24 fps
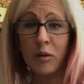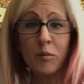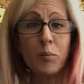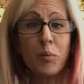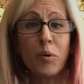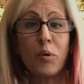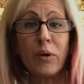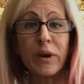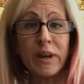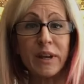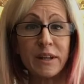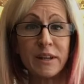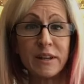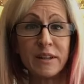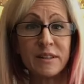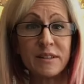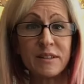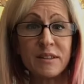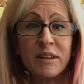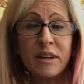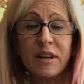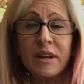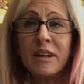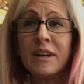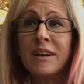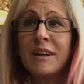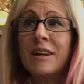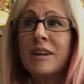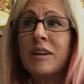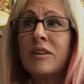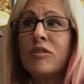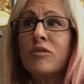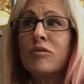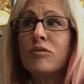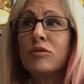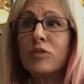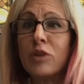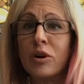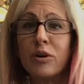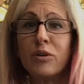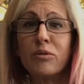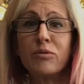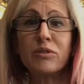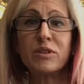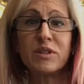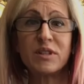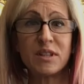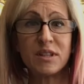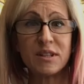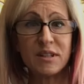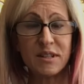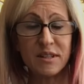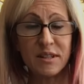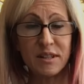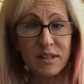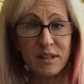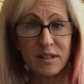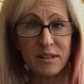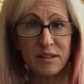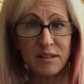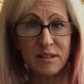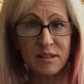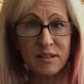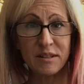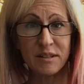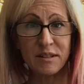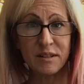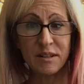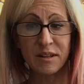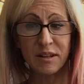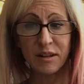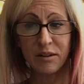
Point is, low resistance